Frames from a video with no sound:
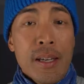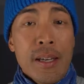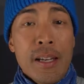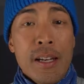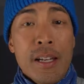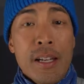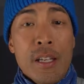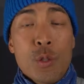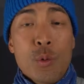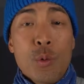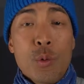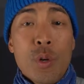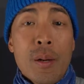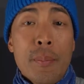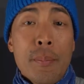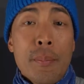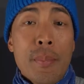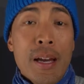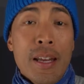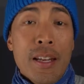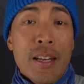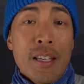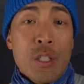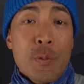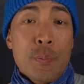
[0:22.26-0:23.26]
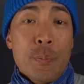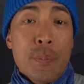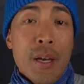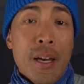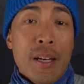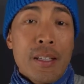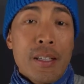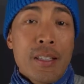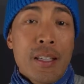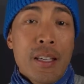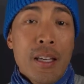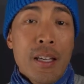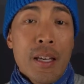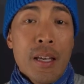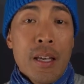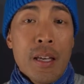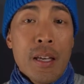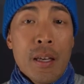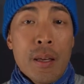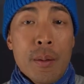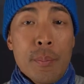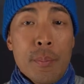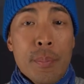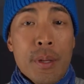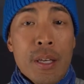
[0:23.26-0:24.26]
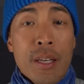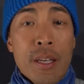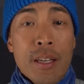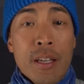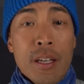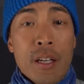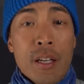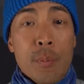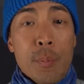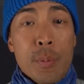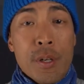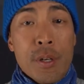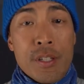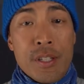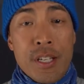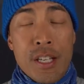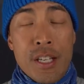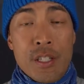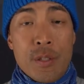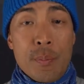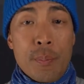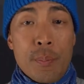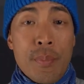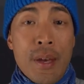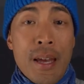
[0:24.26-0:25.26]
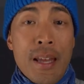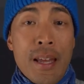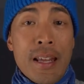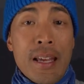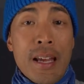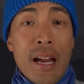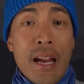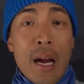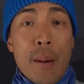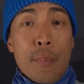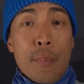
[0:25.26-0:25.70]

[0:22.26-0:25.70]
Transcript: And as one might expect, being here presents many